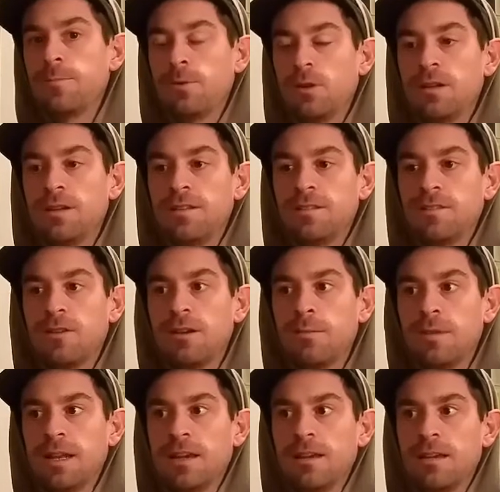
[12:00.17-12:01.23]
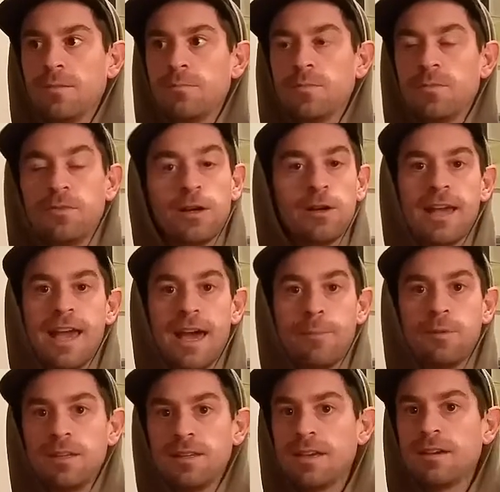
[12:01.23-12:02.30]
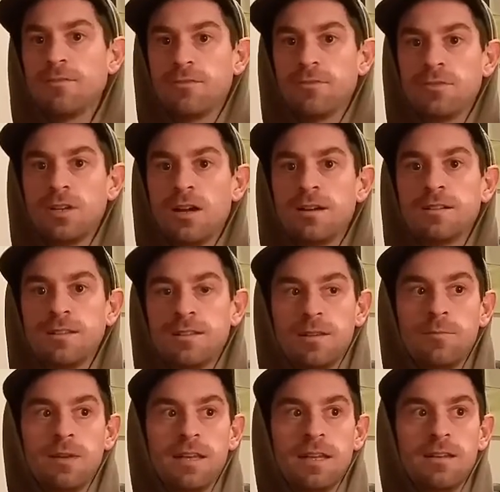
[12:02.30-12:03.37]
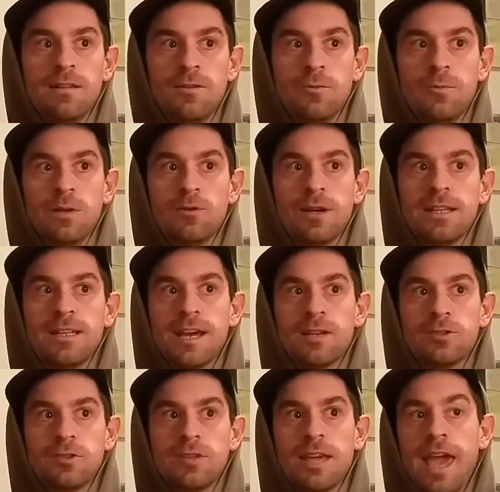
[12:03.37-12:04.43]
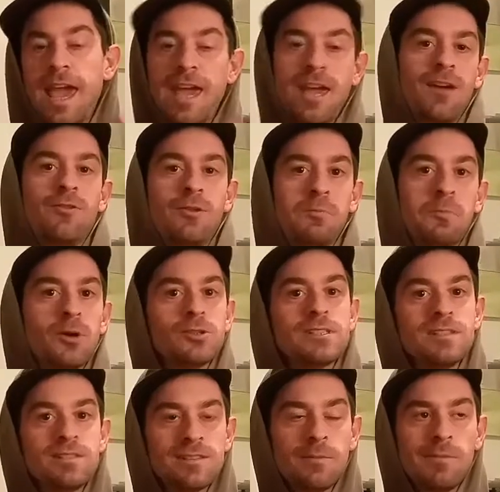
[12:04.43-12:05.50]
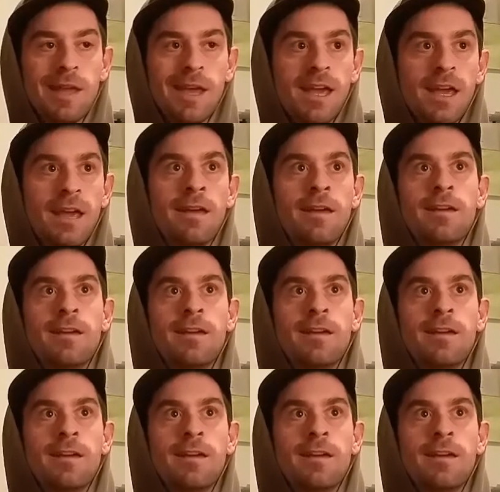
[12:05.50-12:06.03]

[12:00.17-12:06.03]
on Instagram, and I'm very happy to have talked to them, and it would be great to actually like hang out in person someday.